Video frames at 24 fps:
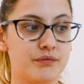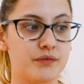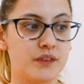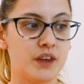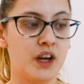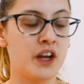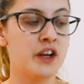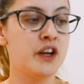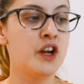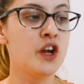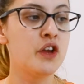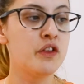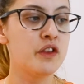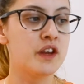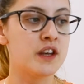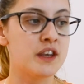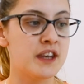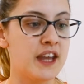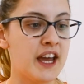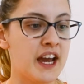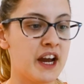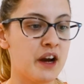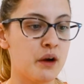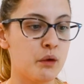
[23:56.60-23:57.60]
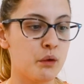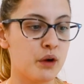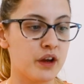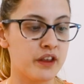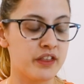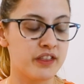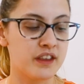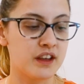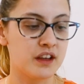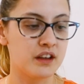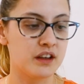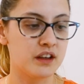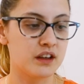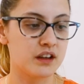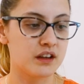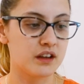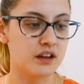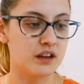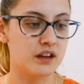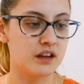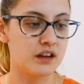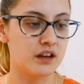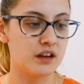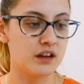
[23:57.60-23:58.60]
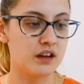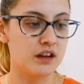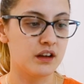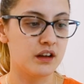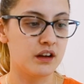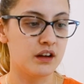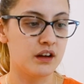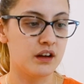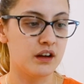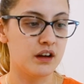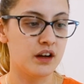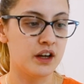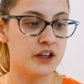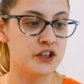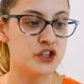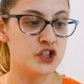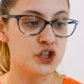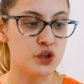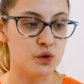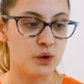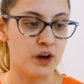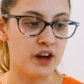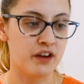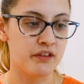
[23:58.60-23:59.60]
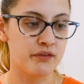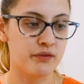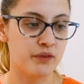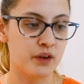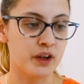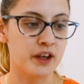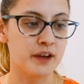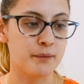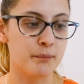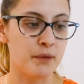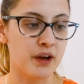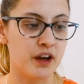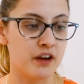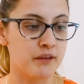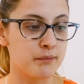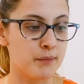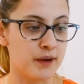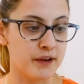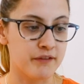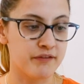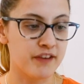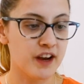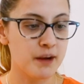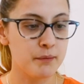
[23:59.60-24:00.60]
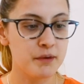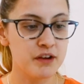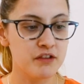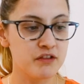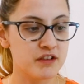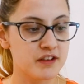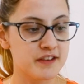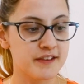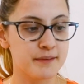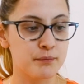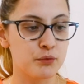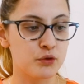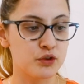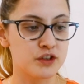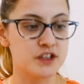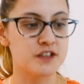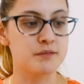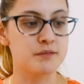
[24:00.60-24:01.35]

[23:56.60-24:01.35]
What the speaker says: I know that now I think I do have, like, my family are really supportive,